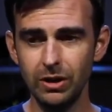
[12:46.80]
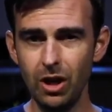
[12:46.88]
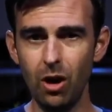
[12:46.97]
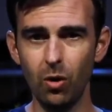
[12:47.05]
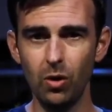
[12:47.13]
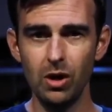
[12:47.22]

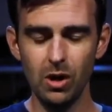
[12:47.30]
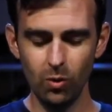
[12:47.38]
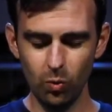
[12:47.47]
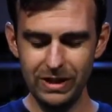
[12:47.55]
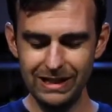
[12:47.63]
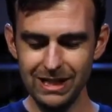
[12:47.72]
No,
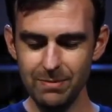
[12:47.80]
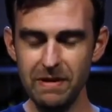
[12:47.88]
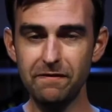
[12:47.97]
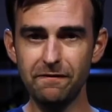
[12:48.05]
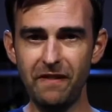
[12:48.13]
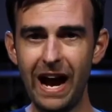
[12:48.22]
we need to be
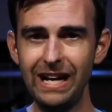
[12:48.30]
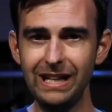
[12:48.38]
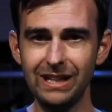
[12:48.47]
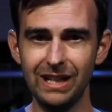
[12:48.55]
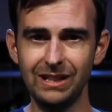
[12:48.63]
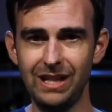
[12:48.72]

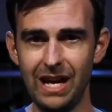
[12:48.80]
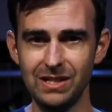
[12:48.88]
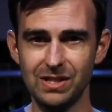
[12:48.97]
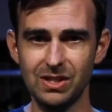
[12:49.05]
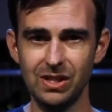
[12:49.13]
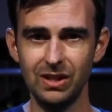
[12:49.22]
fighting
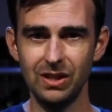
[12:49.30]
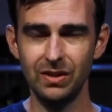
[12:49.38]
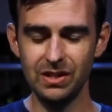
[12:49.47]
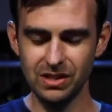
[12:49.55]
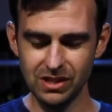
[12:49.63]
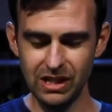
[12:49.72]
against
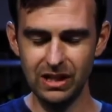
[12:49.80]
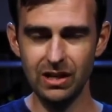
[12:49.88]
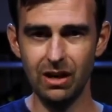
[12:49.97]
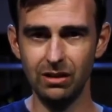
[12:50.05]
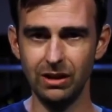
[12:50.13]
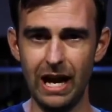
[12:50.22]
the sin
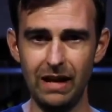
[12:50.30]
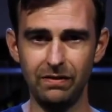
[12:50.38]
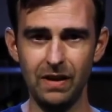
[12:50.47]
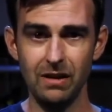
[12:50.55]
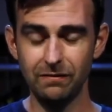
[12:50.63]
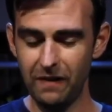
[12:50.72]
in our
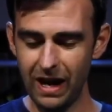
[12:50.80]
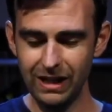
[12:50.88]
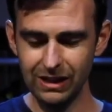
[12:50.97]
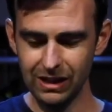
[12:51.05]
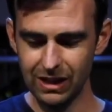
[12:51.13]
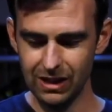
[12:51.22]
life,
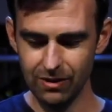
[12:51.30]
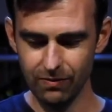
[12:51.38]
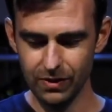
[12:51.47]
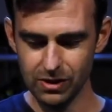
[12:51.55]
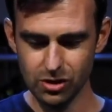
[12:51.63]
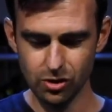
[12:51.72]
fighting
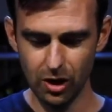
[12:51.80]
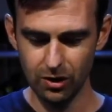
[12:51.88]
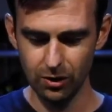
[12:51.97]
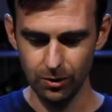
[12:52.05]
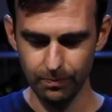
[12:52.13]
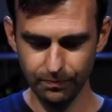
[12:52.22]
the
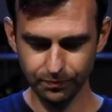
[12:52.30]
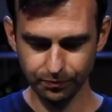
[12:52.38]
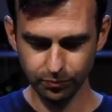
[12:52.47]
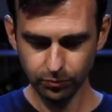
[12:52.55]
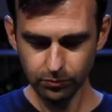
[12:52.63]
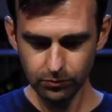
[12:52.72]
struggle
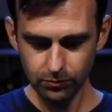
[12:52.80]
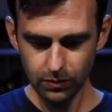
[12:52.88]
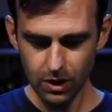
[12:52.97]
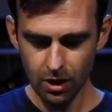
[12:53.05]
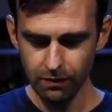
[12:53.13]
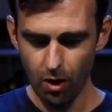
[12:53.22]

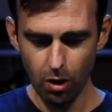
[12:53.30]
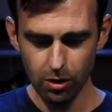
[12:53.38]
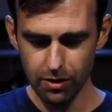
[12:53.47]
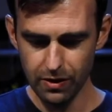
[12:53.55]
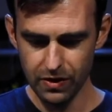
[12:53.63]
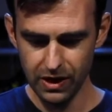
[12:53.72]
of
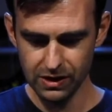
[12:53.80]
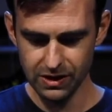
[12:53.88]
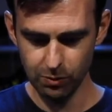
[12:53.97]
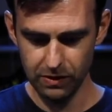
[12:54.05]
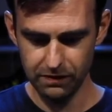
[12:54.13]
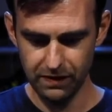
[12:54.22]
all of the things
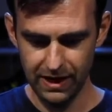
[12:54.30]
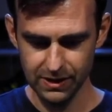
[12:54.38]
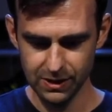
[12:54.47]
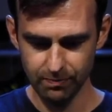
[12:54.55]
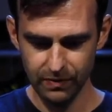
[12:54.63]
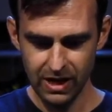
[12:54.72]
that we
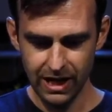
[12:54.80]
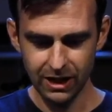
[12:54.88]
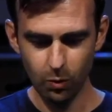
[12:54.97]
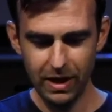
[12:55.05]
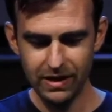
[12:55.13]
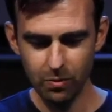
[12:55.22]
face.
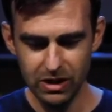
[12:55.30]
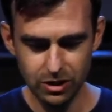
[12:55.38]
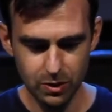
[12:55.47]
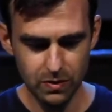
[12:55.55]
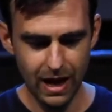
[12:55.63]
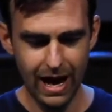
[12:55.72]
And the way that we
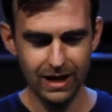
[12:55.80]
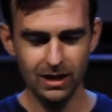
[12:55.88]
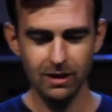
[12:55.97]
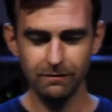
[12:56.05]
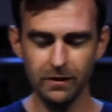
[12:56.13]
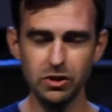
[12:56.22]
do
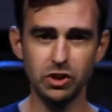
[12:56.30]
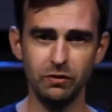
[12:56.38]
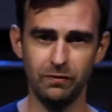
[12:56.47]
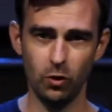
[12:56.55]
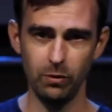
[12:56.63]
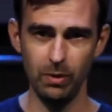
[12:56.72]
that, first
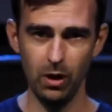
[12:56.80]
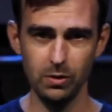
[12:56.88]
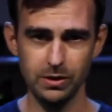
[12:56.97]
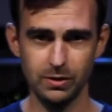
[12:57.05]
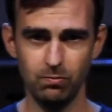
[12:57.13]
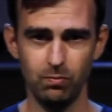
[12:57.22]
and
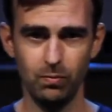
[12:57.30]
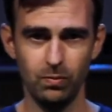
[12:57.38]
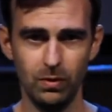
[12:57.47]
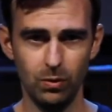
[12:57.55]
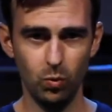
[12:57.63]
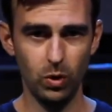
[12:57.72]
foremost,
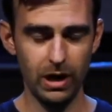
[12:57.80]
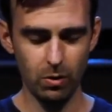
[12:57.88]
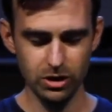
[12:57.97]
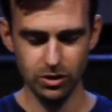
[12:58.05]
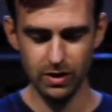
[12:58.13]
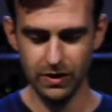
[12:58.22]
what I
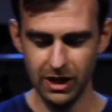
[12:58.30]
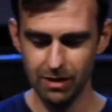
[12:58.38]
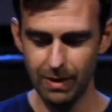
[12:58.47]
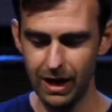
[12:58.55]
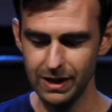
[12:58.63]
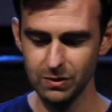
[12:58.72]
want you to think
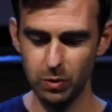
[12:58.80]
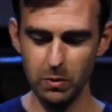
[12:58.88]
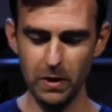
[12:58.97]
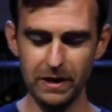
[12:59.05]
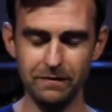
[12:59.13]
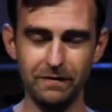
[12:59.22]
about is we
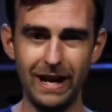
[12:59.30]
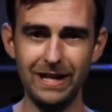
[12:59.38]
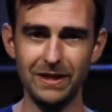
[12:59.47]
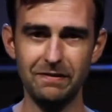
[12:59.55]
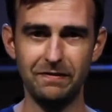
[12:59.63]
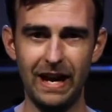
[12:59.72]
want to
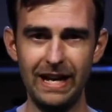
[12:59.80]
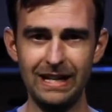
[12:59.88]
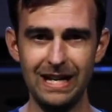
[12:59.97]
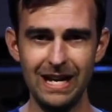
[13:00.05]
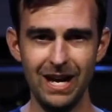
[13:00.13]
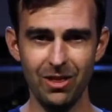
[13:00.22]
fight the fight
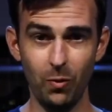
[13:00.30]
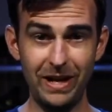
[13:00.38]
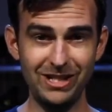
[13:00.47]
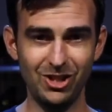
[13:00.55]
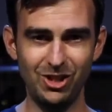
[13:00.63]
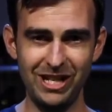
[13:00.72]
the
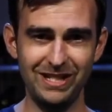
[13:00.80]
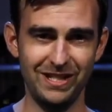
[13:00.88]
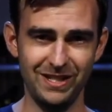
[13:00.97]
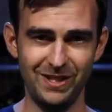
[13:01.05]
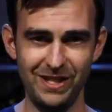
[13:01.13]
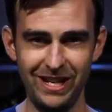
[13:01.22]
way
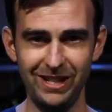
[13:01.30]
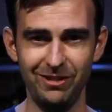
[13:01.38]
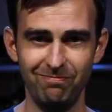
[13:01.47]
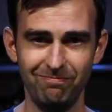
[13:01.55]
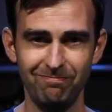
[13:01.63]
Jesus did.